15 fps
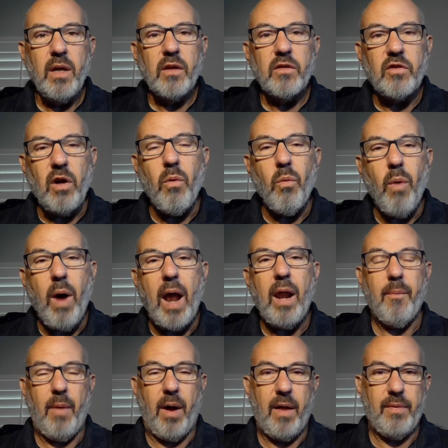So while
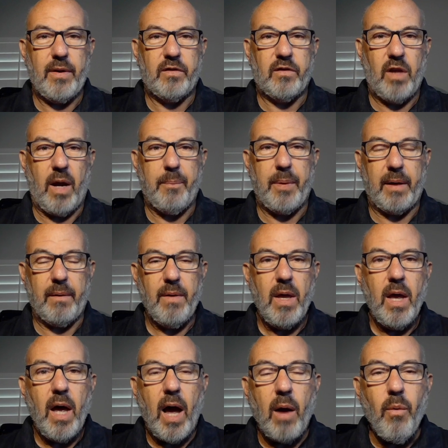I'm on this topic,
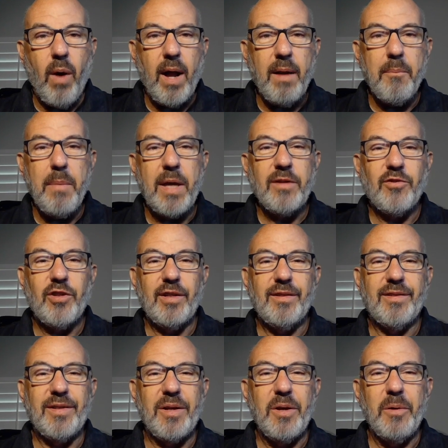I want to mention
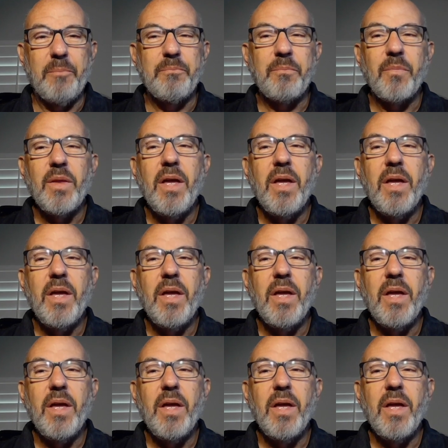to you,